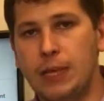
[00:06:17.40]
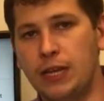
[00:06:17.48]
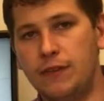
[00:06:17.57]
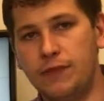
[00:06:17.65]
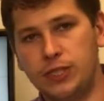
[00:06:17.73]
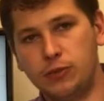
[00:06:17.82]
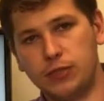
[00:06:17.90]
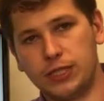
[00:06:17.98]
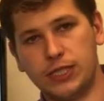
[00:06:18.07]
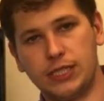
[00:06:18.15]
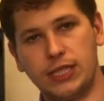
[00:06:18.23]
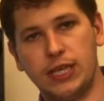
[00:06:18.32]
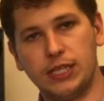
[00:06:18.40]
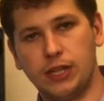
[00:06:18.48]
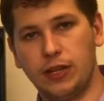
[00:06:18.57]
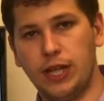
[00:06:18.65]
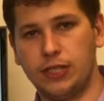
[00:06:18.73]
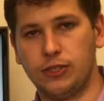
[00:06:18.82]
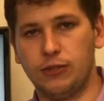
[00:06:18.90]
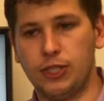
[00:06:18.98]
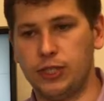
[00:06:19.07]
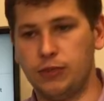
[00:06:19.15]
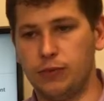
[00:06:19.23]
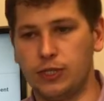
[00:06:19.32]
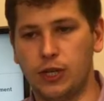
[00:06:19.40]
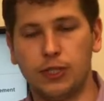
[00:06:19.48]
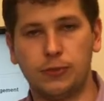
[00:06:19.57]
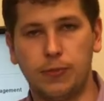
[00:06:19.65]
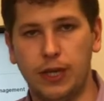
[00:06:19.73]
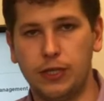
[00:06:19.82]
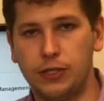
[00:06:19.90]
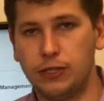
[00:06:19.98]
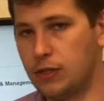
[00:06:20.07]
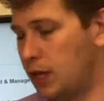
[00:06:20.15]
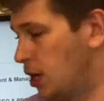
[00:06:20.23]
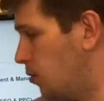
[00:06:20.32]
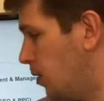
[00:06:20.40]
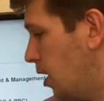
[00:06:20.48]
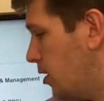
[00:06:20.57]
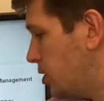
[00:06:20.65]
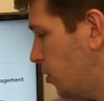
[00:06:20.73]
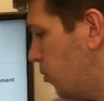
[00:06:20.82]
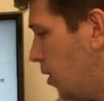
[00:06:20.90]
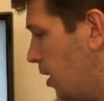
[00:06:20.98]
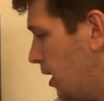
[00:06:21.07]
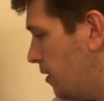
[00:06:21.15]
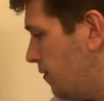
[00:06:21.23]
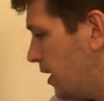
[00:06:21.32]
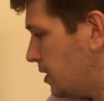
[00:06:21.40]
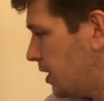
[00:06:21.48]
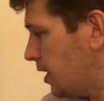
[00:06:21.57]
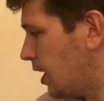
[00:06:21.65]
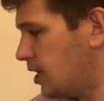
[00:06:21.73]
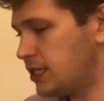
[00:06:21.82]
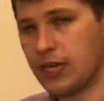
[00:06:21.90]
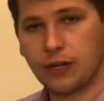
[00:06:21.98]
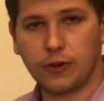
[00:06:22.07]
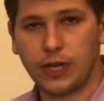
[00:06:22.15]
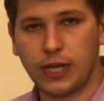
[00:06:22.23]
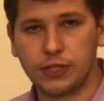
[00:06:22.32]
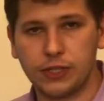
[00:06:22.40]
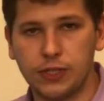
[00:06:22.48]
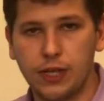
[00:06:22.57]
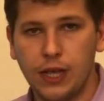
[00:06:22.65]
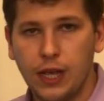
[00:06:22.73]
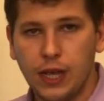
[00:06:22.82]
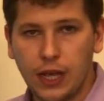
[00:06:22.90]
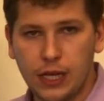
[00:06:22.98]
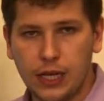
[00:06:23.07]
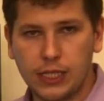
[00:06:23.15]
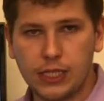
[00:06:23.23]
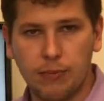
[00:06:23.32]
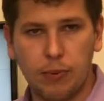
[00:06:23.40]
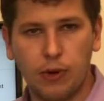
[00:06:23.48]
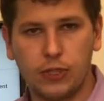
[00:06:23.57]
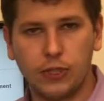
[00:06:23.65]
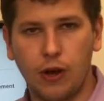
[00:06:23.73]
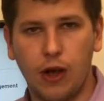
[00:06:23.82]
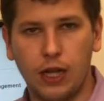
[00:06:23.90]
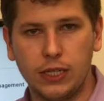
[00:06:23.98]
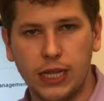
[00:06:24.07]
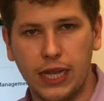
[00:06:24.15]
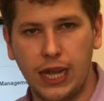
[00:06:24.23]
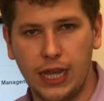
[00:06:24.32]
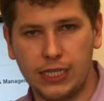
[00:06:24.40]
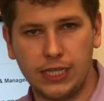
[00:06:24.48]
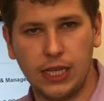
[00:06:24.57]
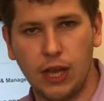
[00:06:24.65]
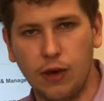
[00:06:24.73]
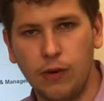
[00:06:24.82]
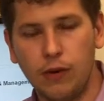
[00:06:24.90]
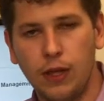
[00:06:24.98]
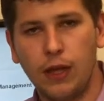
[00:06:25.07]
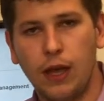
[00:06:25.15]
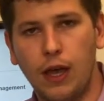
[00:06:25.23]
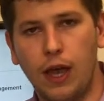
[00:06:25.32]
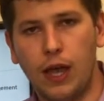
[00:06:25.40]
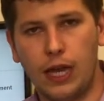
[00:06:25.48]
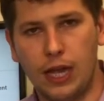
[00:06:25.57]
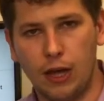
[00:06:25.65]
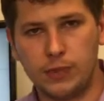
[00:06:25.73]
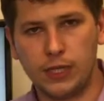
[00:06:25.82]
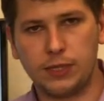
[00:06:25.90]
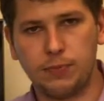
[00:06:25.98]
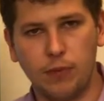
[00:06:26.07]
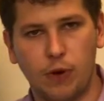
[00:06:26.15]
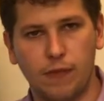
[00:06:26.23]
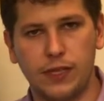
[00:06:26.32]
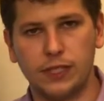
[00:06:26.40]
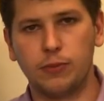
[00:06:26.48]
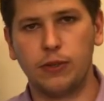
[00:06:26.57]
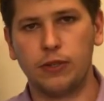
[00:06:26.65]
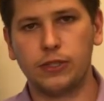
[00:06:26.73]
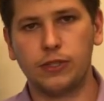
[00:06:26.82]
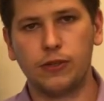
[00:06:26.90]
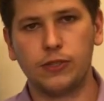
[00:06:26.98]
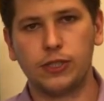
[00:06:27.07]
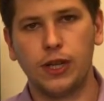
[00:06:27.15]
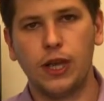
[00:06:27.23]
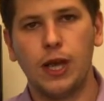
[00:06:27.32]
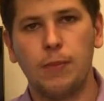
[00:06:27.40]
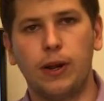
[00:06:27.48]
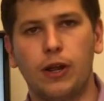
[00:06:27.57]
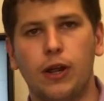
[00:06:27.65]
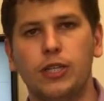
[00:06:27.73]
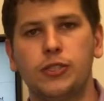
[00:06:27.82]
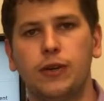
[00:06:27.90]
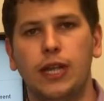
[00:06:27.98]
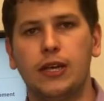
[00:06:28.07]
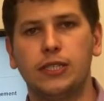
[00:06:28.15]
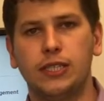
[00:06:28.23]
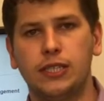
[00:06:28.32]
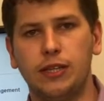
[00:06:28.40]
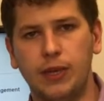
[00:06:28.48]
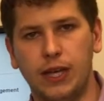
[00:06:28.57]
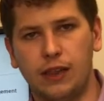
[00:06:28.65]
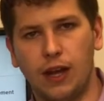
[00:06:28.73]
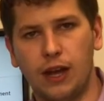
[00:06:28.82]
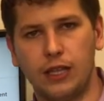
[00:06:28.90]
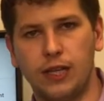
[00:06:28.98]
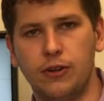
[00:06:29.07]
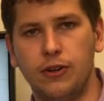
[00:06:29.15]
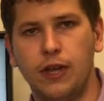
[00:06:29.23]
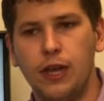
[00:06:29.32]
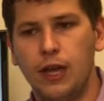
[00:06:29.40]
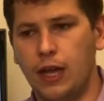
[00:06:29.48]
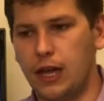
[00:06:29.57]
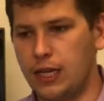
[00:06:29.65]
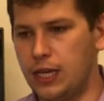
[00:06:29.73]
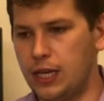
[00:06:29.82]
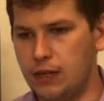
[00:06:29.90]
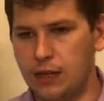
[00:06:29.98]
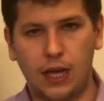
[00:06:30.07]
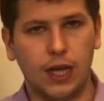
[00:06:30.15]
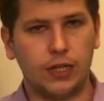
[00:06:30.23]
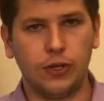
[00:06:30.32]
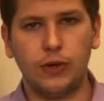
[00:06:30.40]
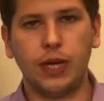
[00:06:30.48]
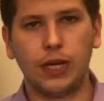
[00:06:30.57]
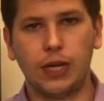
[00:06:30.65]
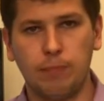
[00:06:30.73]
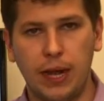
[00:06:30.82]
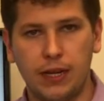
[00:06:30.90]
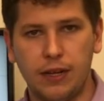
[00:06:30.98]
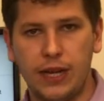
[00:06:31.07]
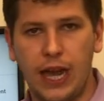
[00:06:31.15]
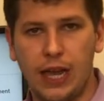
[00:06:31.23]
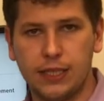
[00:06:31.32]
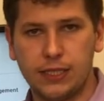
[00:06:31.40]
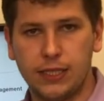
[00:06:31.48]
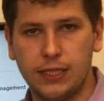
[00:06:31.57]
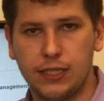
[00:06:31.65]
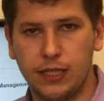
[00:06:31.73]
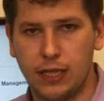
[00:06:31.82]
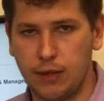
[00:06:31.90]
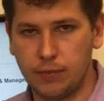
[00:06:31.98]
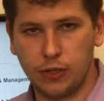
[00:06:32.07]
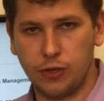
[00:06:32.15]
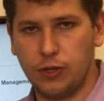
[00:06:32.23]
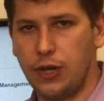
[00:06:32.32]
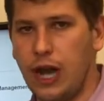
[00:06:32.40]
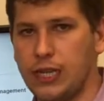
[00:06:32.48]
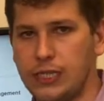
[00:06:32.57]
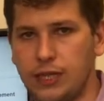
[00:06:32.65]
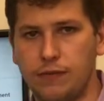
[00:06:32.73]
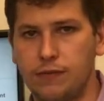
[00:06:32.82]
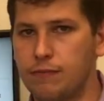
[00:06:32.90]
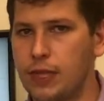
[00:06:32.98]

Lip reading: individuals can see us on that search engine results page. We also want to invest in content creation. Again, it supports our on-site SEO and helps us be more visible in search, but it also allows us to be a thought leader. Again, doing a competitive analysis, and I'm sure you guys have